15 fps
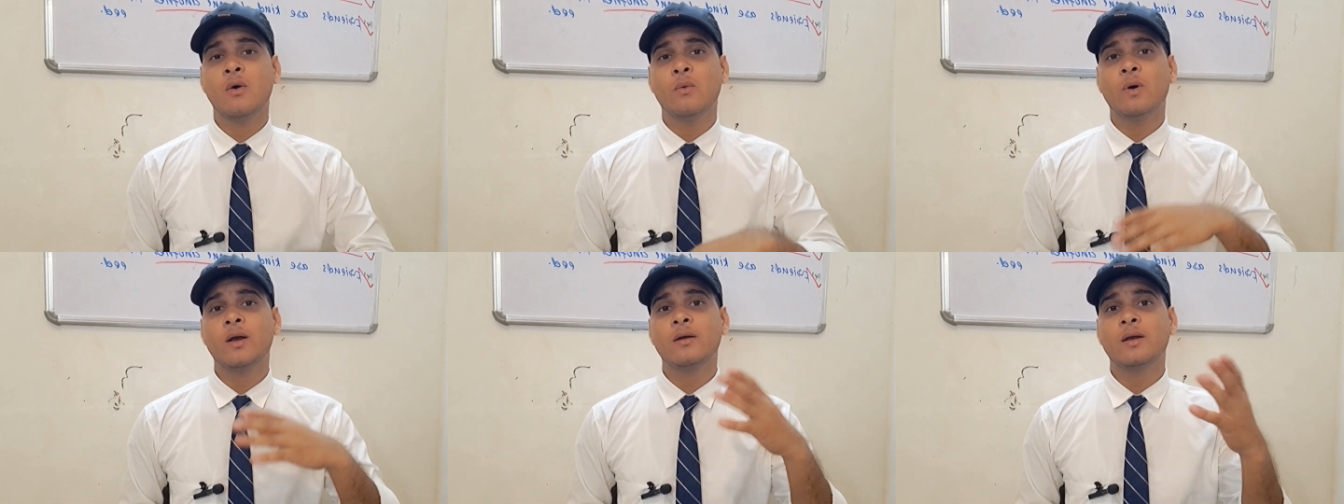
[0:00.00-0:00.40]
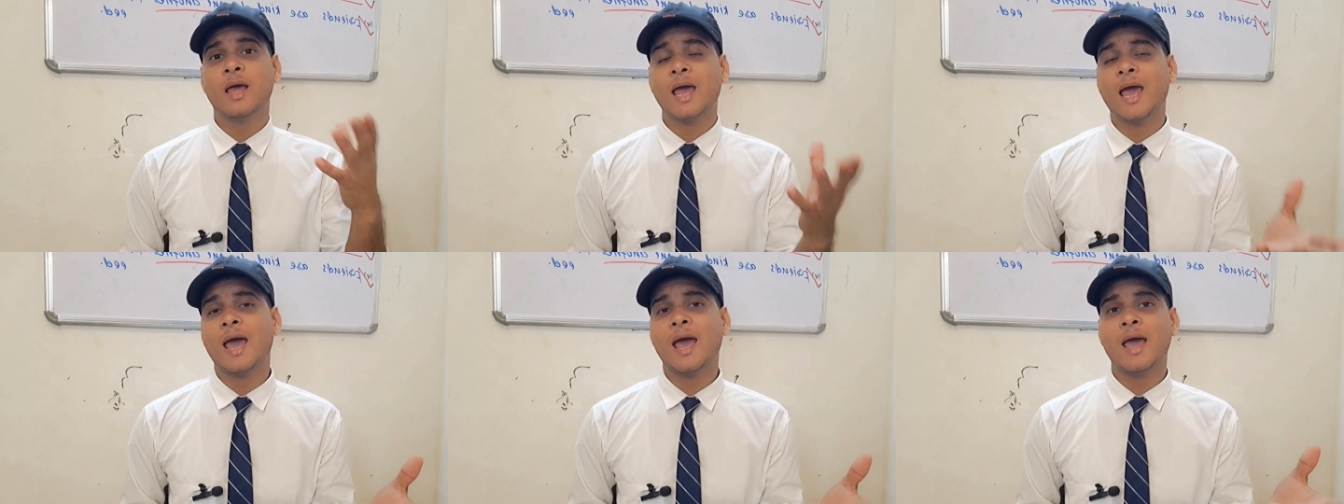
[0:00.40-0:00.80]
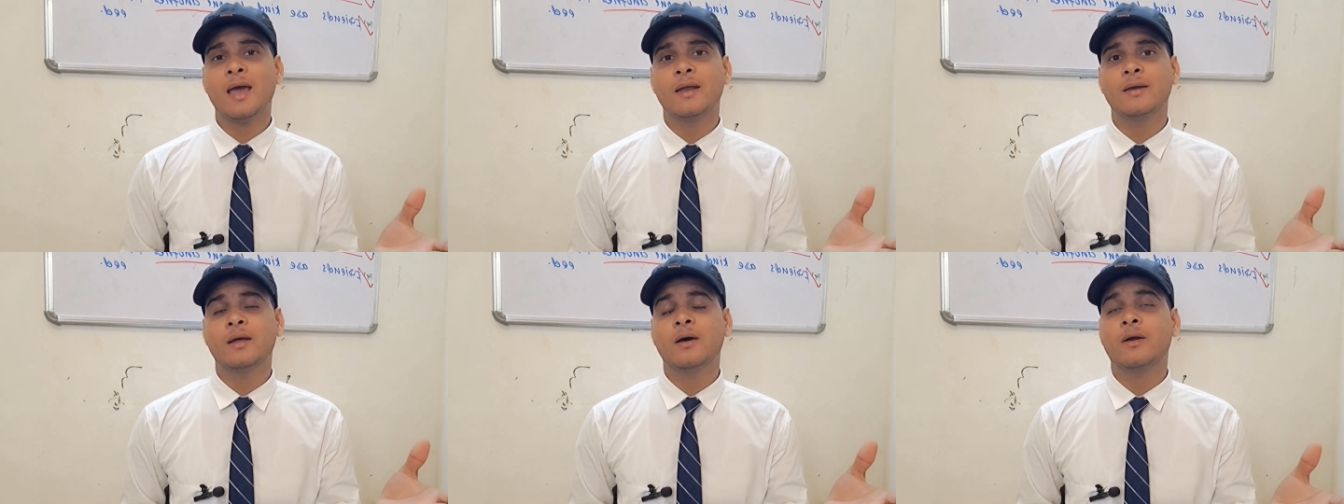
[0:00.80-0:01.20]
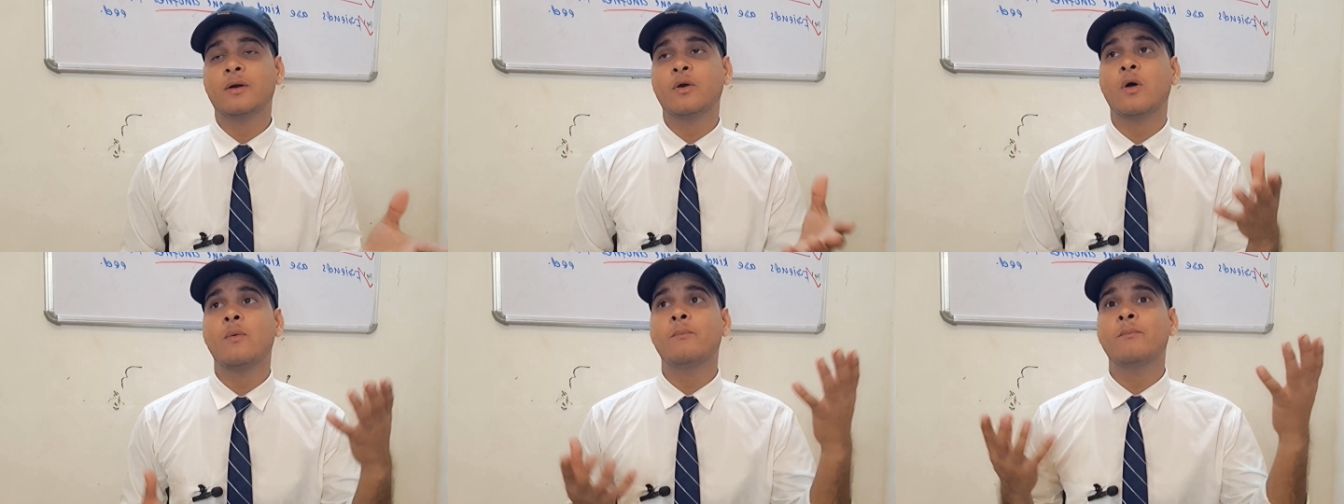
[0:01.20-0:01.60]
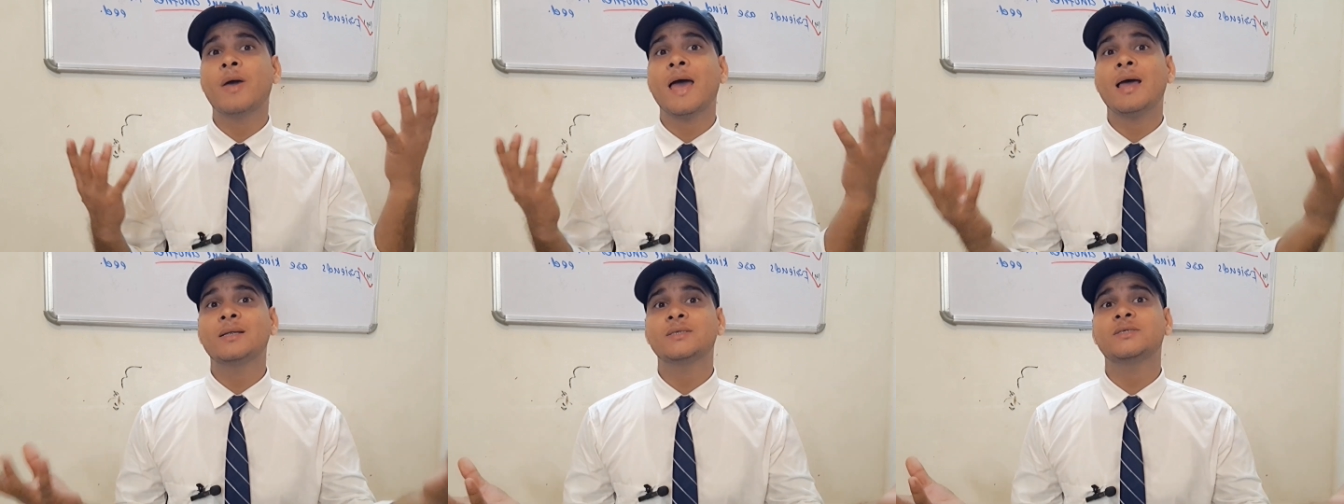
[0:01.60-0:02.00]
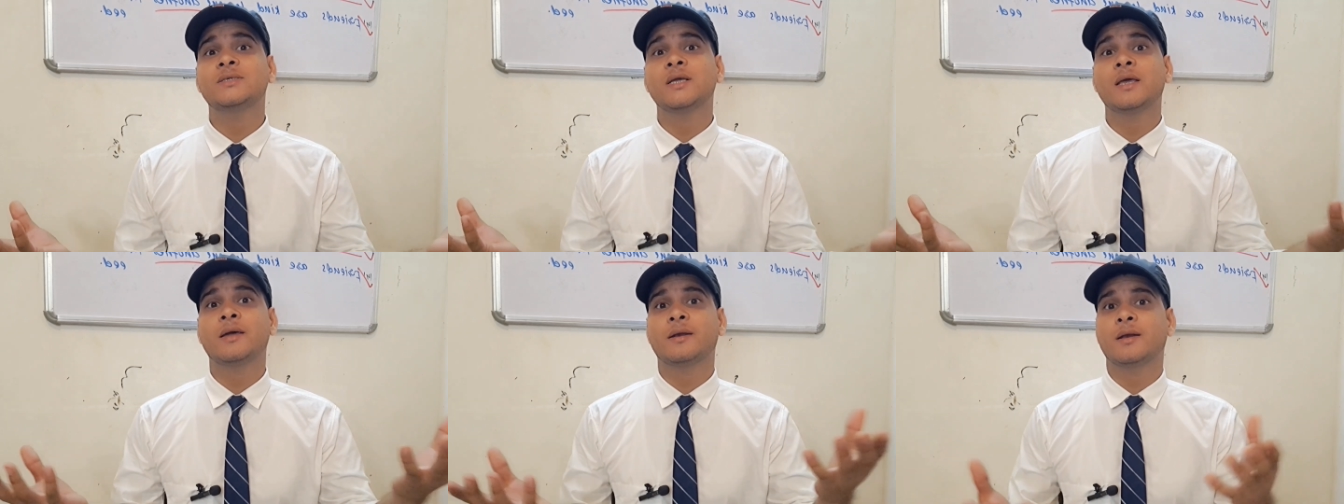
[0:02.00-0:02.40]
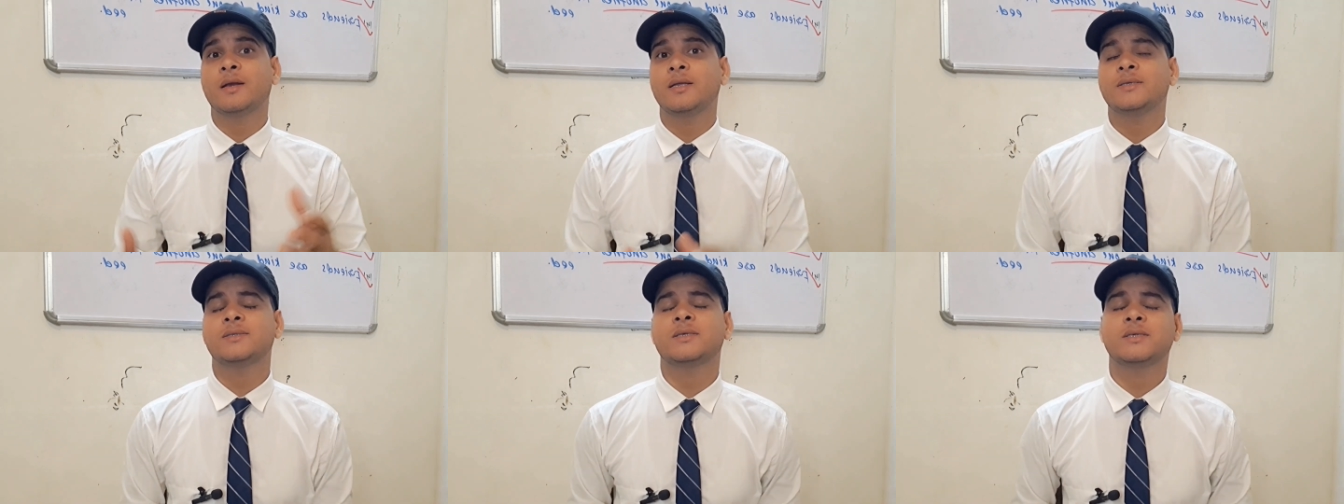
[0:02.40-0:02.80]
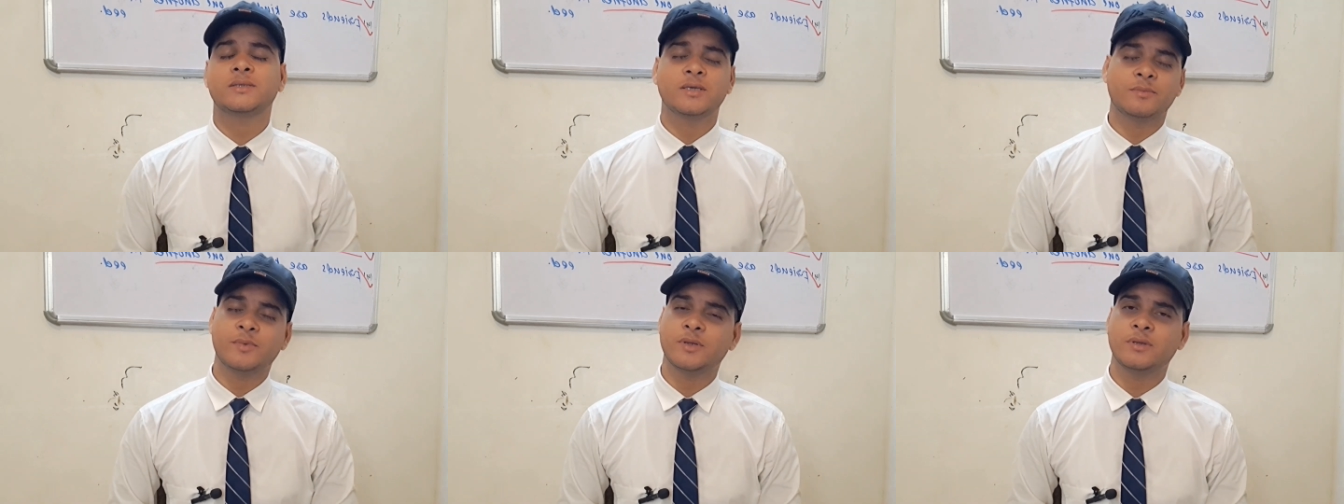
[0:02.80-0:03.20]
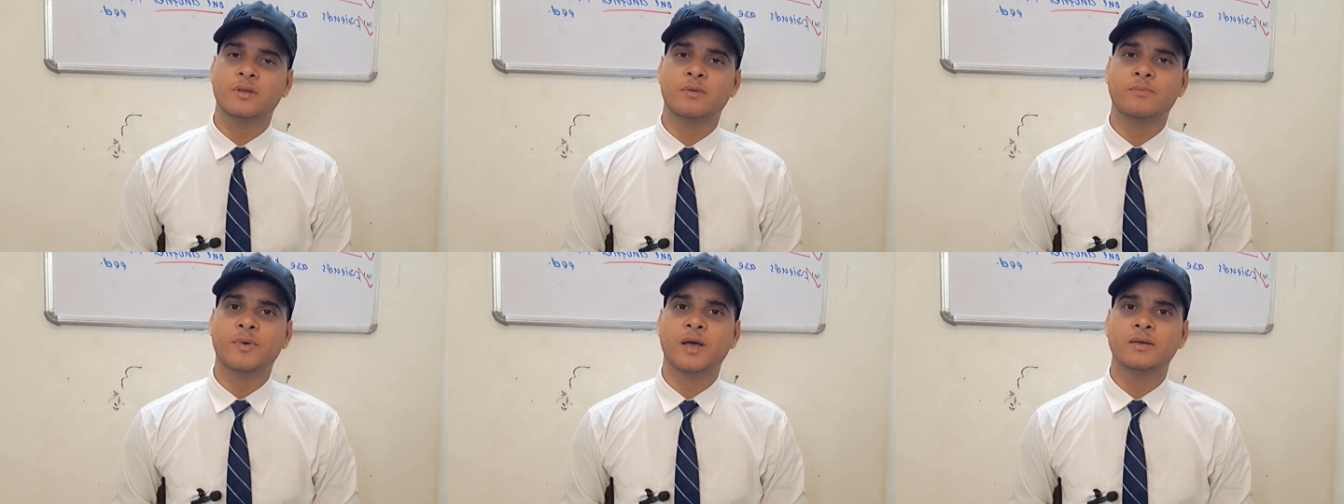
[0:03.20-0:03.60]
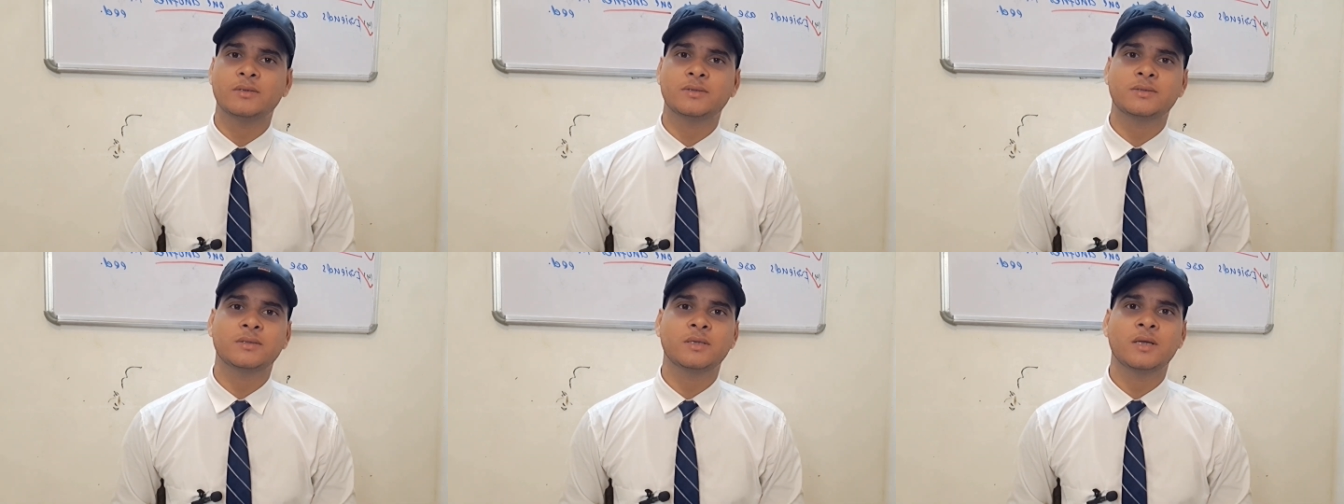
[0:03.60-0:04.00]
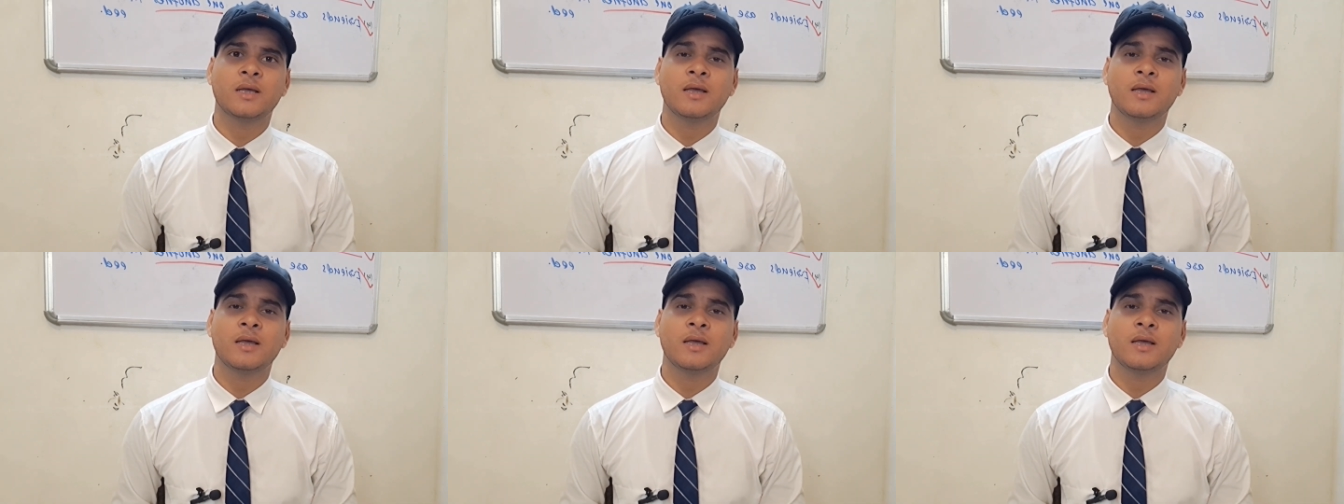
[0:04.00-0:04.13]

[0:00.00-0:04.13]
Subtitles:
one had a romantic relationship in the past.